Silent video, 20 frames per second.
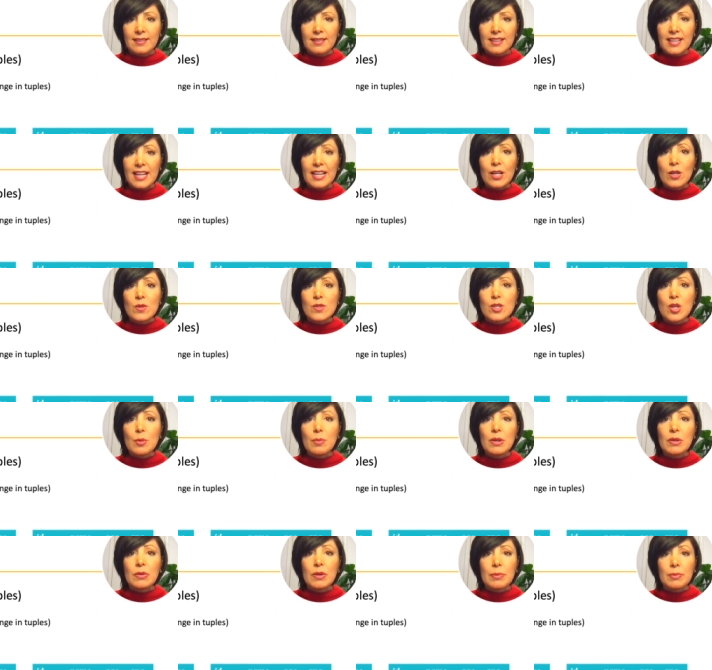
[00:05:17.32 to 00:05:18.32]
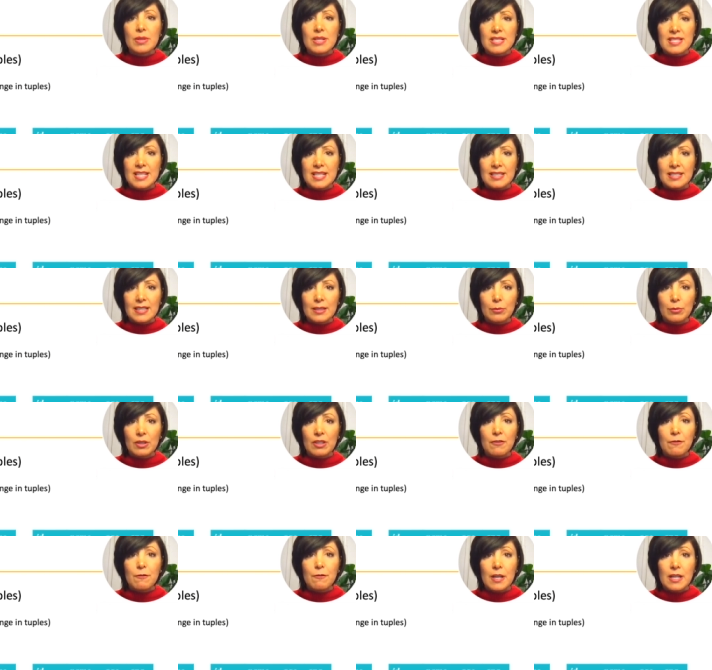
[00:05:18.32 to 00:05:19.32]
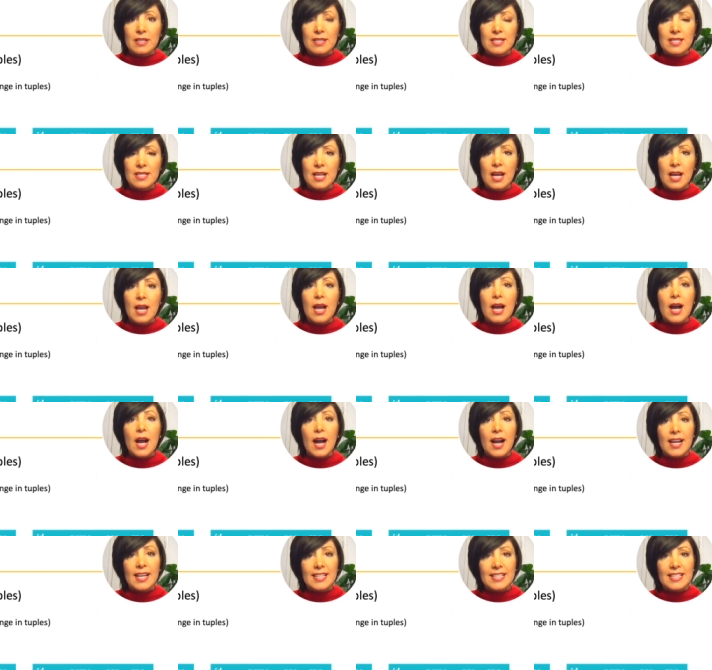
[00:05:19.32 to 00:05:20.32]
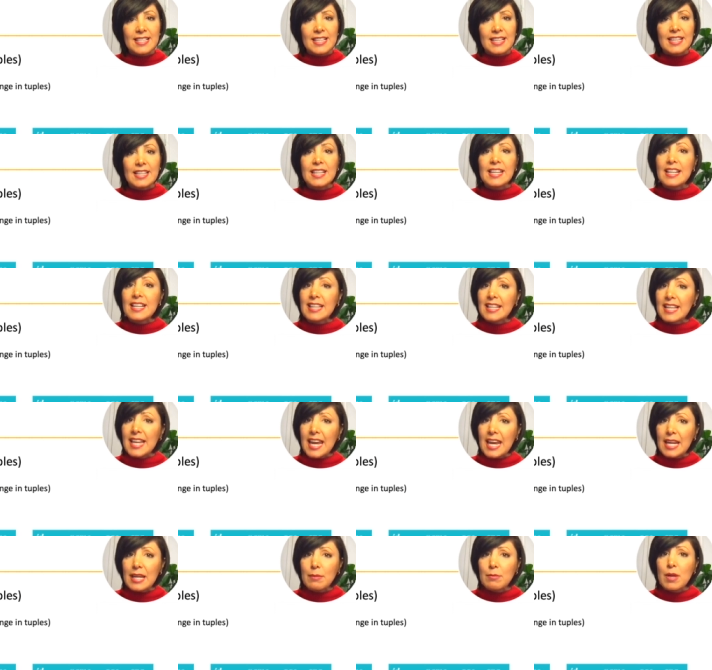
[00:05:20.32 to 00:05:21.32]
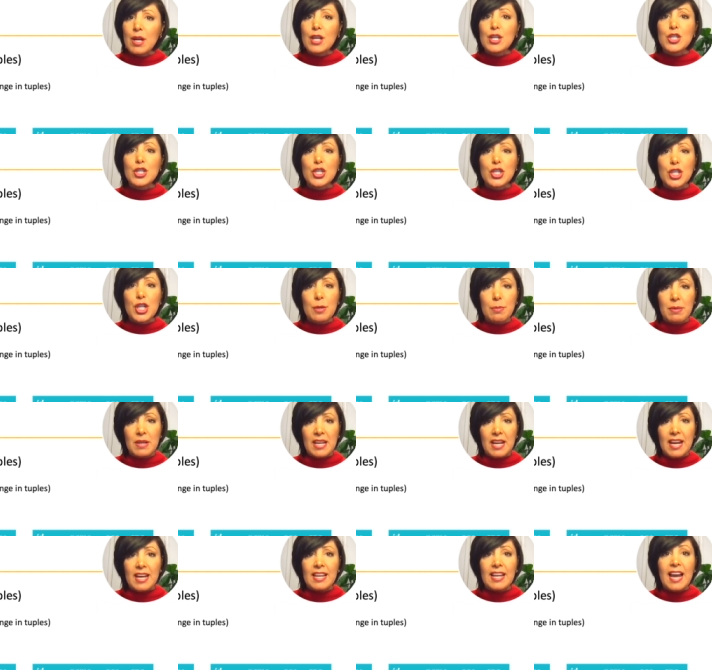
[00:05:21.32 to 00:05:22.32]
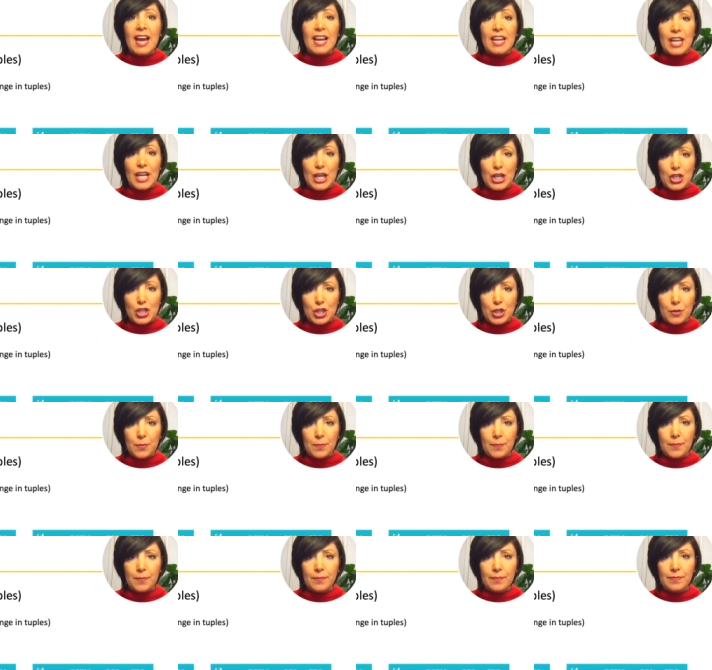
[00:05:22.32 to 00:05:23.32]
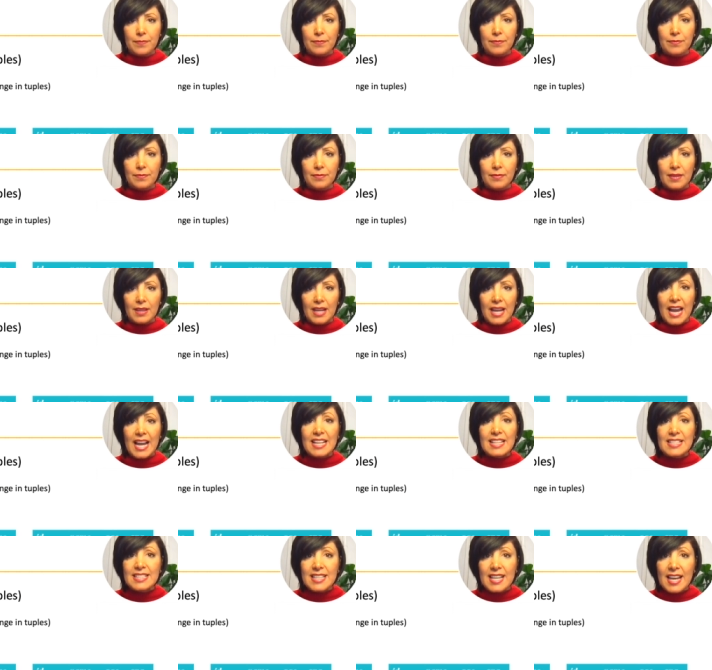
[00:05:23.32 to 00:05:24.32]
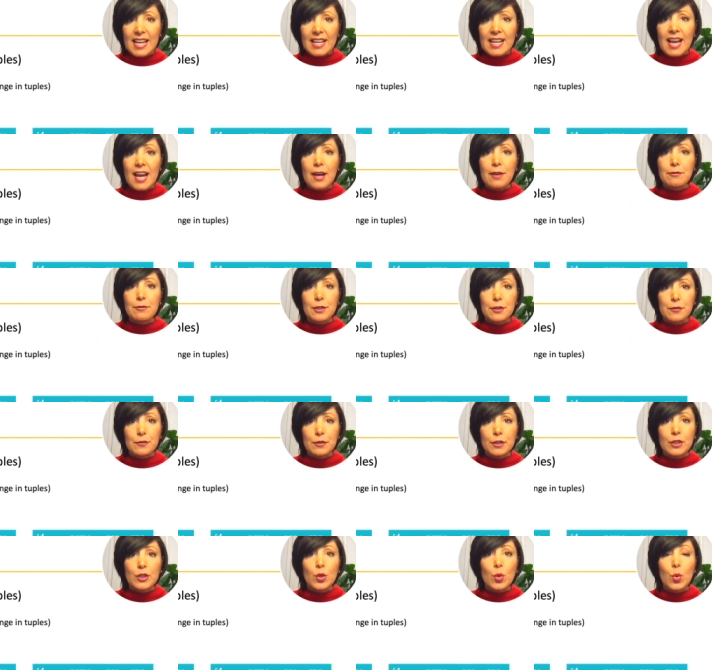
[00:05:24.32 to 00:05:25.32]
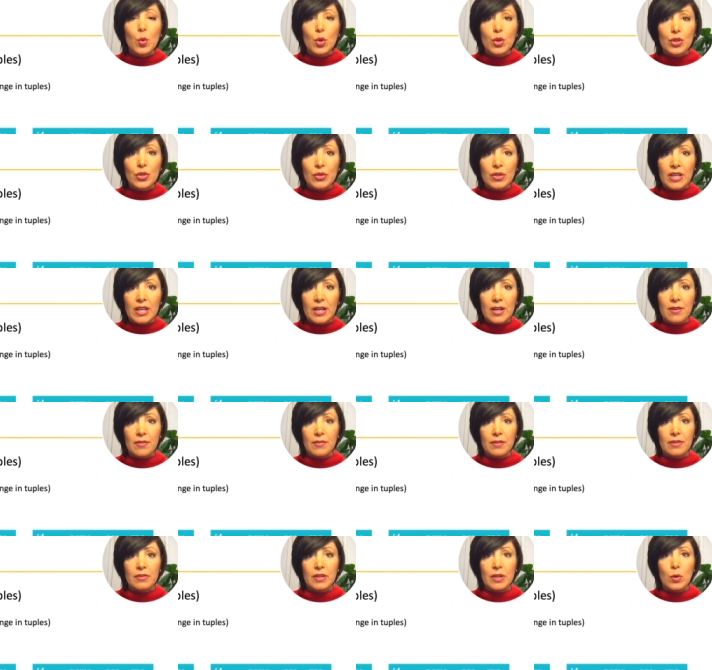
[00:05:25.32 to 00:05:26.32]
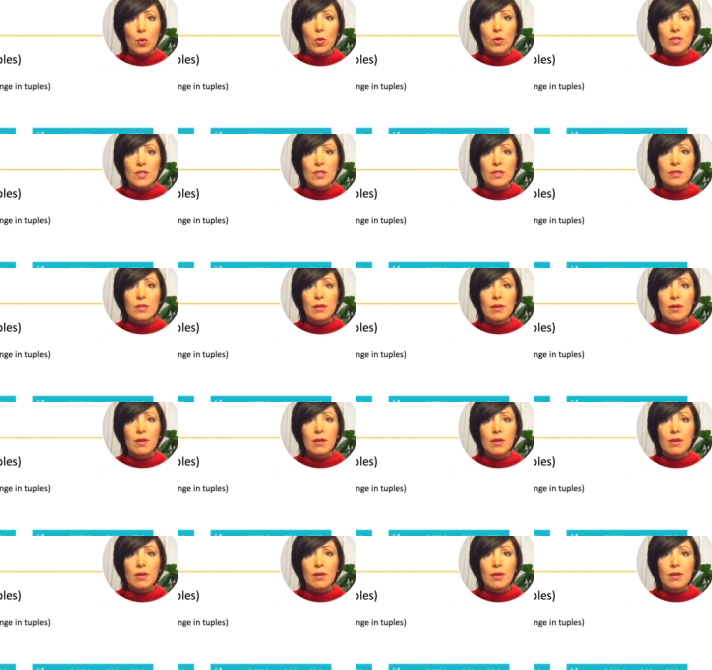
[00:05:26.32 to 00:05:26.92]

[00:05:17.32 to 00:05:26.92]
can also be represented with fields I D, name, G P A, and age. And it can have different ordering of the records.